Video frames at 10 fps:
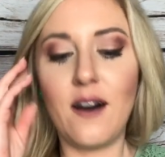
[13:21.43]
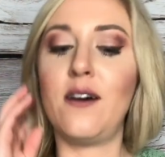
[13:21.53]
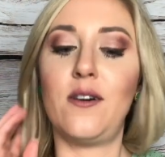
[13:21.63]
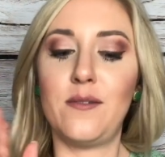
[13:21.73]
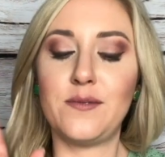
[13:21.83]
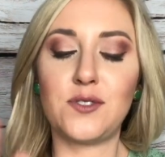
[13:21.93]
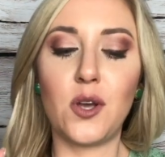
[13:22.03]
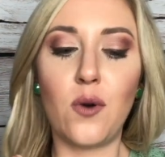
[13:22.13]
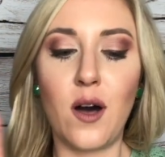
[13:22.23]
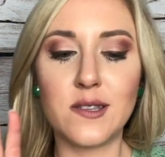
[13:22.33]
Oh,
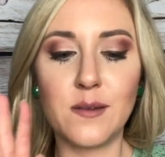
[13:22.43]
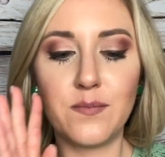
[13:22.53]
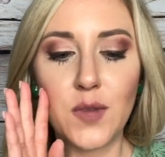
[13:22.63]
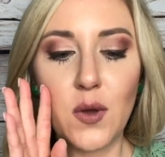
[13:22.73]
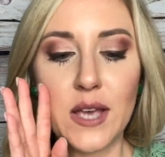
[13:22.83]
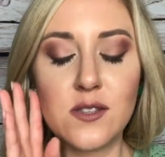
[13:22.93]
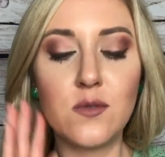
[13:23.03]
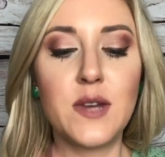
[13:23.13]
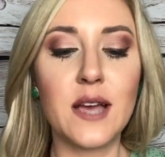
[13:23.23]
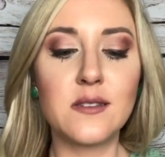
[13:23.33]
so awesome. Okay,
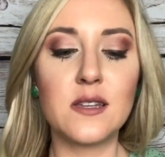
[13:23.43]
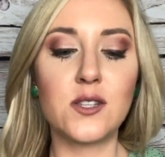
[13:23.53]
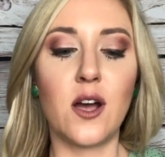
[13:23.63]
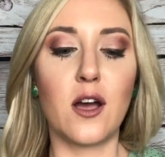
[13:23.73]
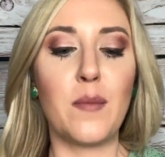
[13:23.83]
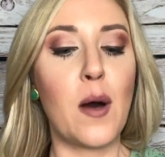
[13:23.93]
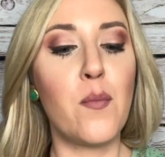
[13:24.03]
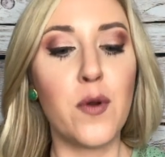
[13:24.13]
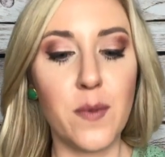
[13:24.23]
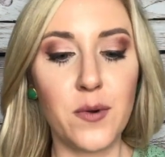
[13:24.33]
so next let's talk
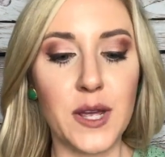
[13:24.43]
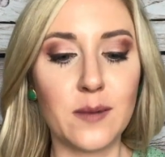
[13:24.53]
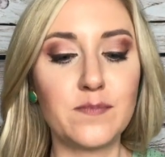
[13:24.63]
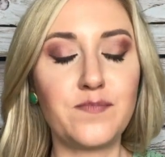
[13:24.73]
about promoting.